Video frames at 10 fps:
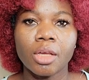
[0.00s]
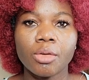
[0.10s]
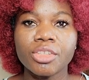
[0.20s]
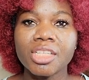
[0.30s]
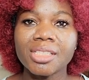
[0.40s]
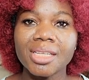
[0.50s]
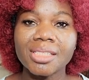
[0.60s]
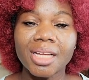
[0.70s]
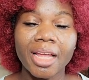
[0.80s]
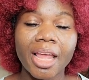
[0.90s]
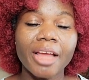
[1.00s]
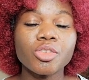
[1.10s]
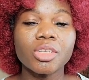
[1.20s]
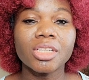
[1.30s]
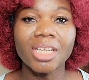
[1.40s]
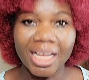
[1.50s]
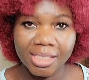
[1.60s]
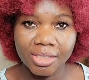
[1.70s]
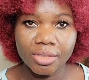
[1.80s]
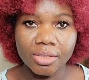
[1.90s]
registered psychiatric
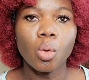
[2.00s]
nurses